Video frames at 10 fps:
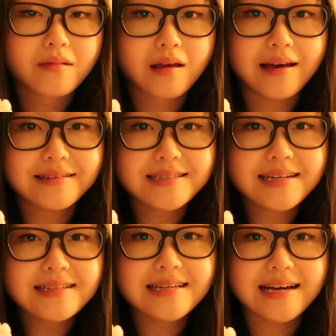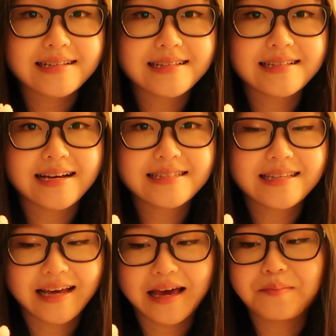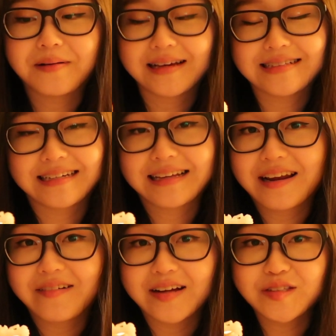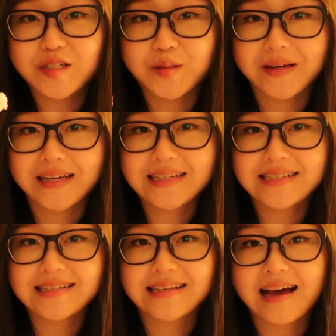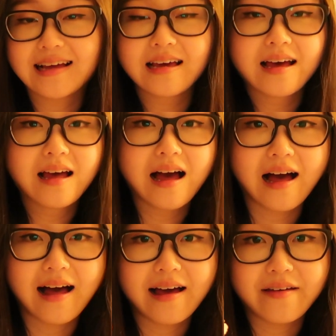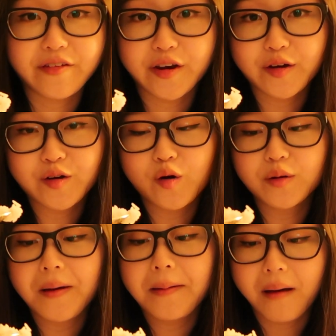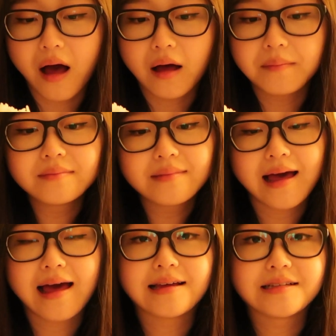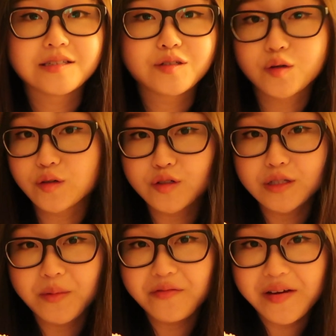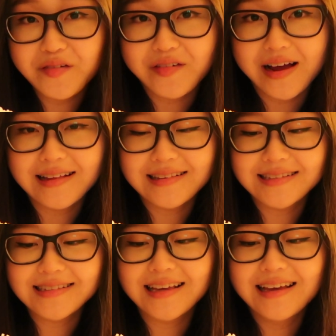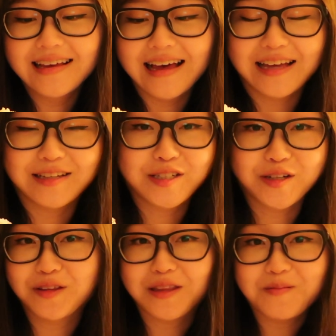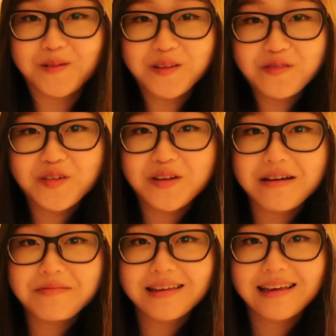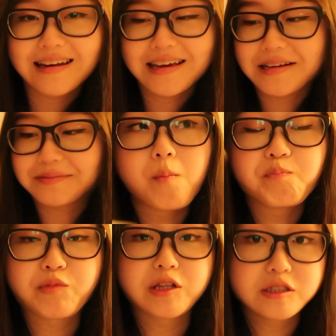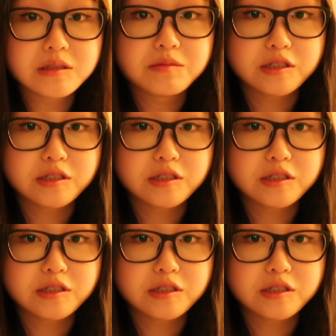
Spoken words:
I intended to exercise today, but I didn't get around to doing it just yet. I video called my mom and talked to some of my friends and showed them all the food I've been getting. I did some